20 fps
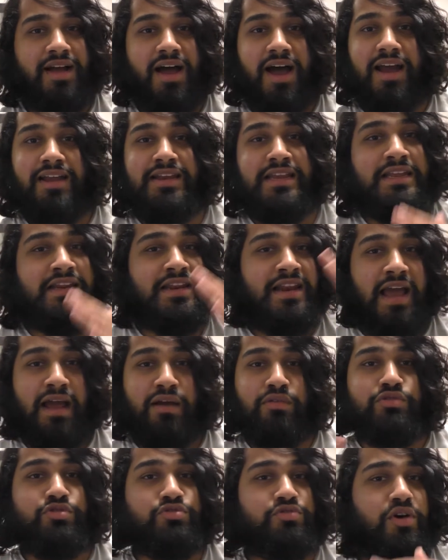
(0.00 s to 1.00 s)
I need an
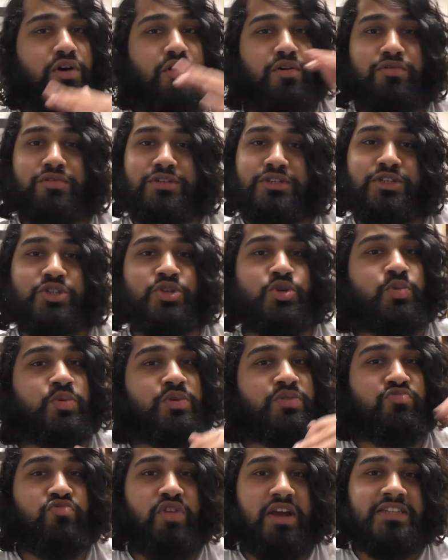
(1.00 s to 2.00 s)
outro to do
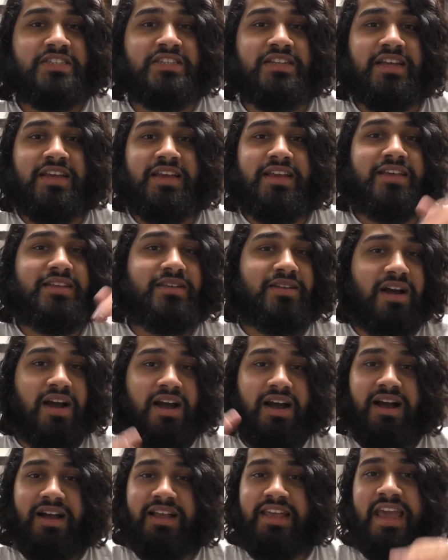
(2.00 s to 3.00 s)
with wrestling.
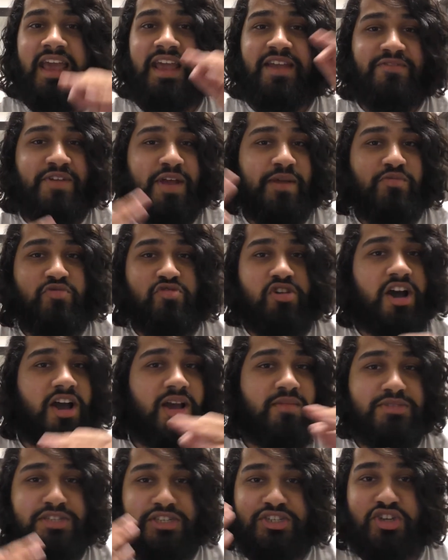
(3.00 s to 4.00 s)
Kayfabe
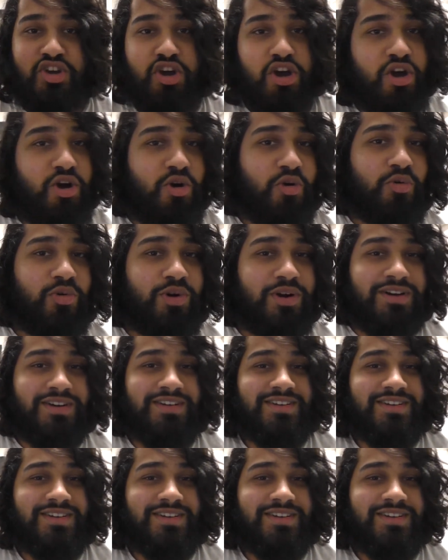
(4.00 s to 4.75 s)
Crimes. Let's go.